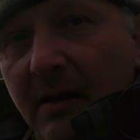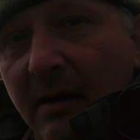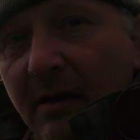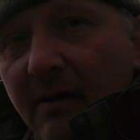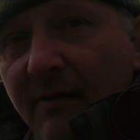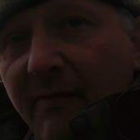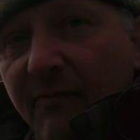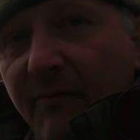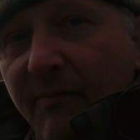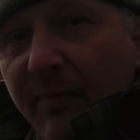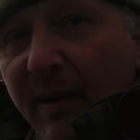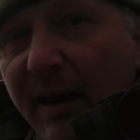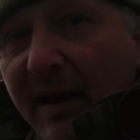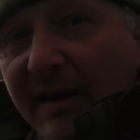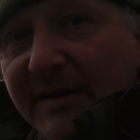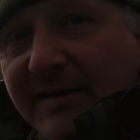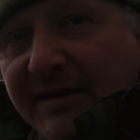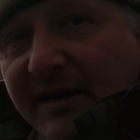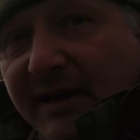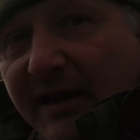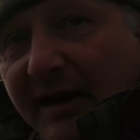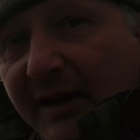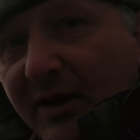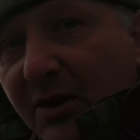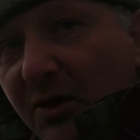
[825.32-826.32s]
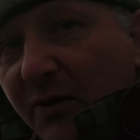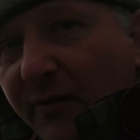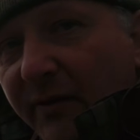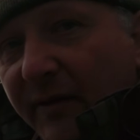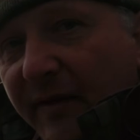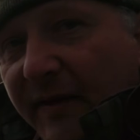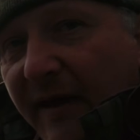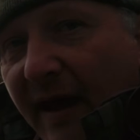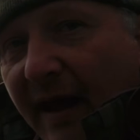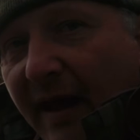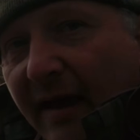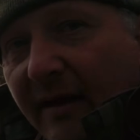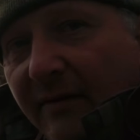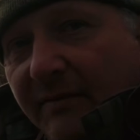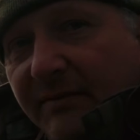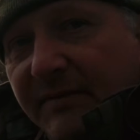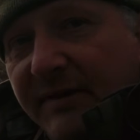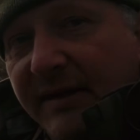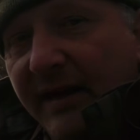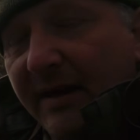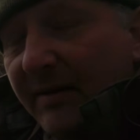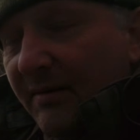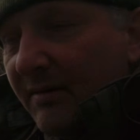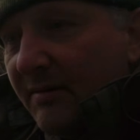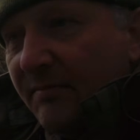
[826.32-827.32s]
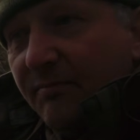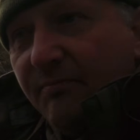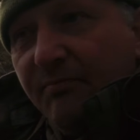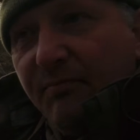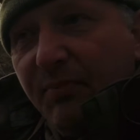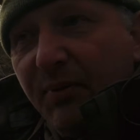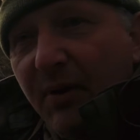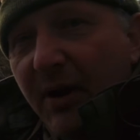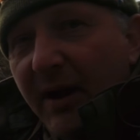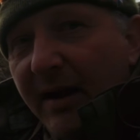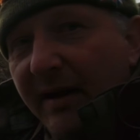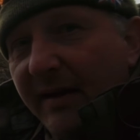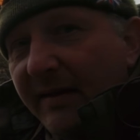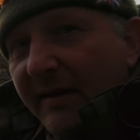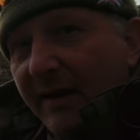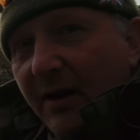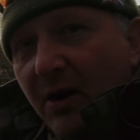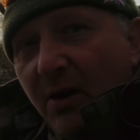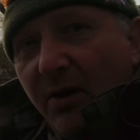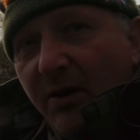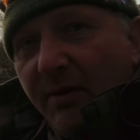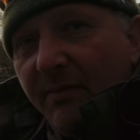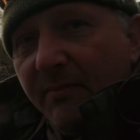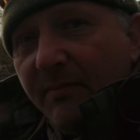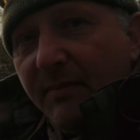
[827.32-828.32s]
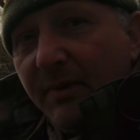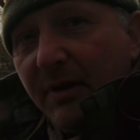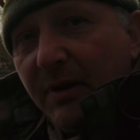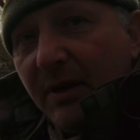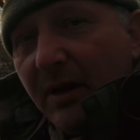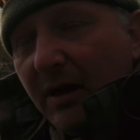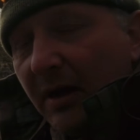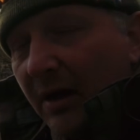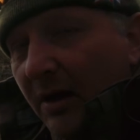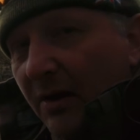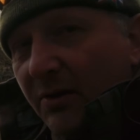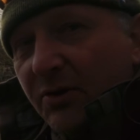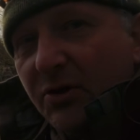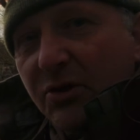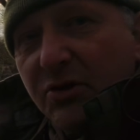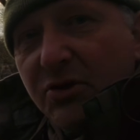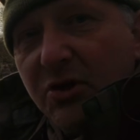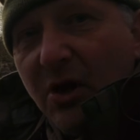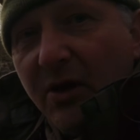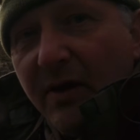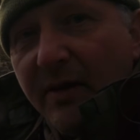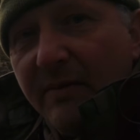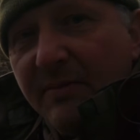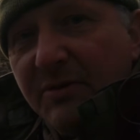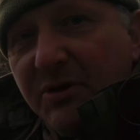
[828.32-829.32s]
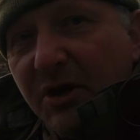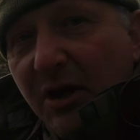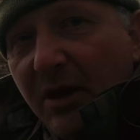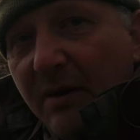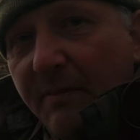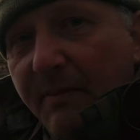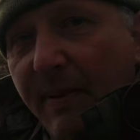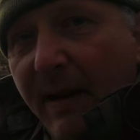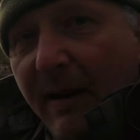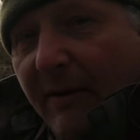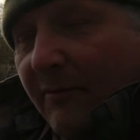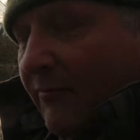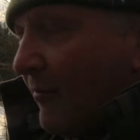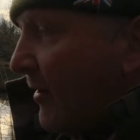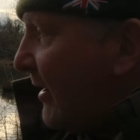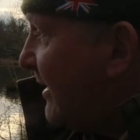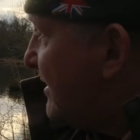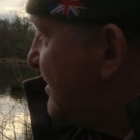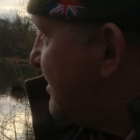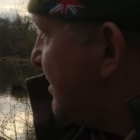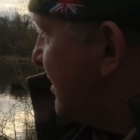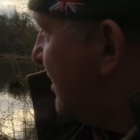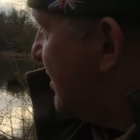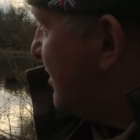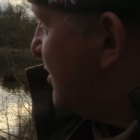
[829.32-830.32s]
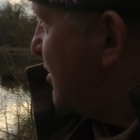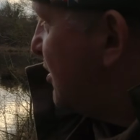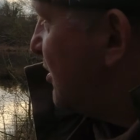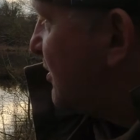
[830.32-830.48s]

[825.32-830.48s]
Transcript: I've basically covered that. Didn't put anything on them, I just got them solid bag rigs and